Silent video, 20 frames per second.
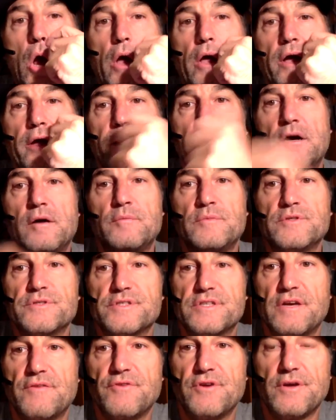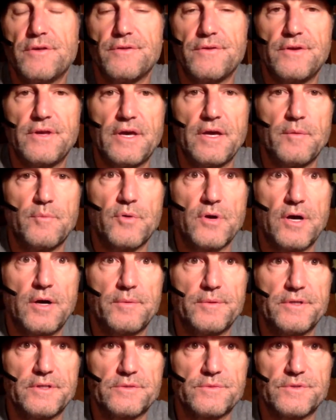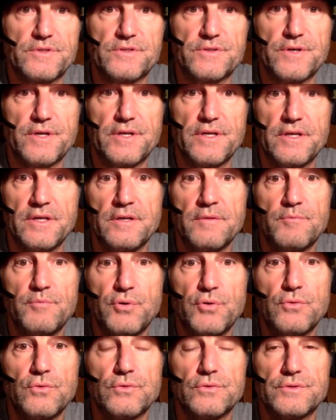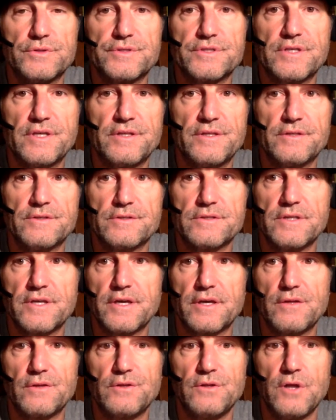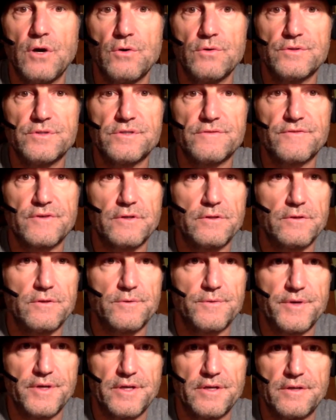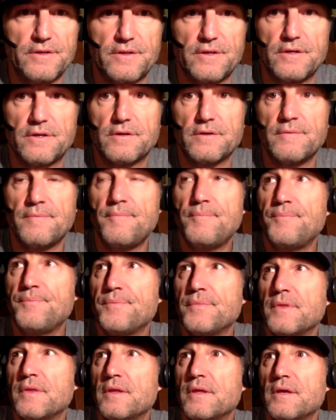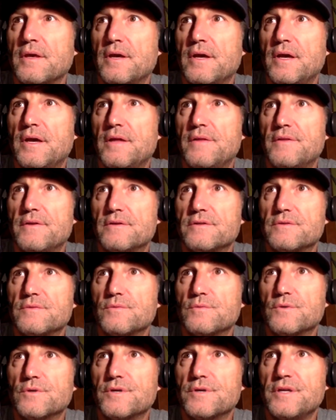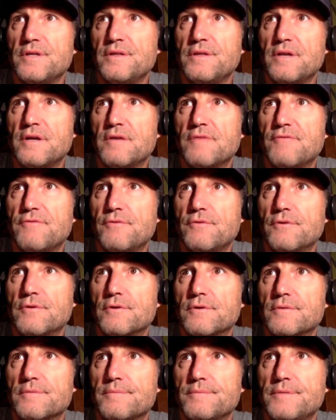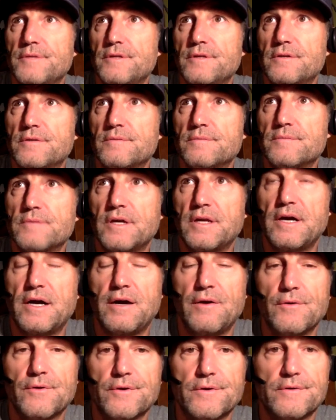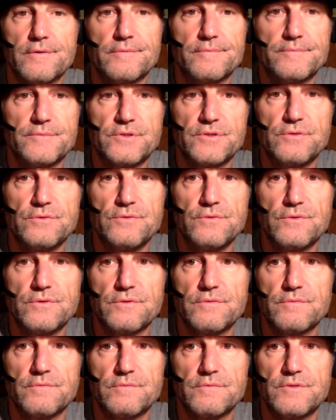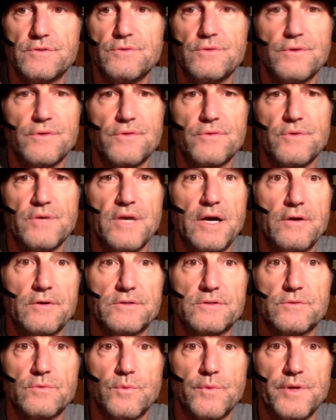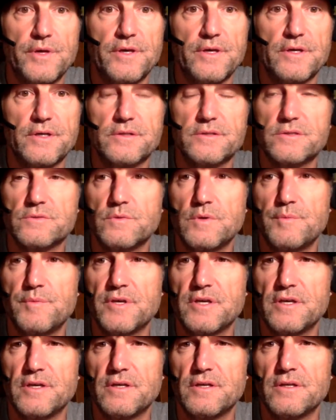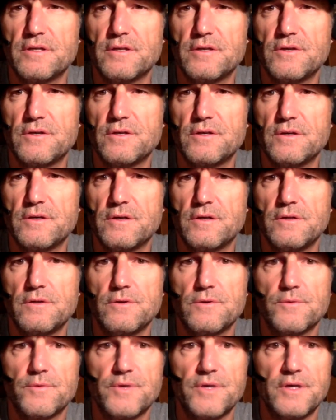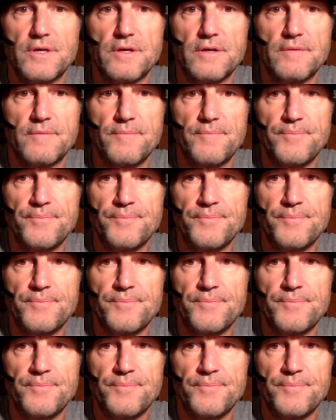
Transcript: like almost every other day, probably, as we train in pools, and there's like loads of chlorine in there. And we're in there for, an hour, 2 to 3 hours a week swimming in chlorine,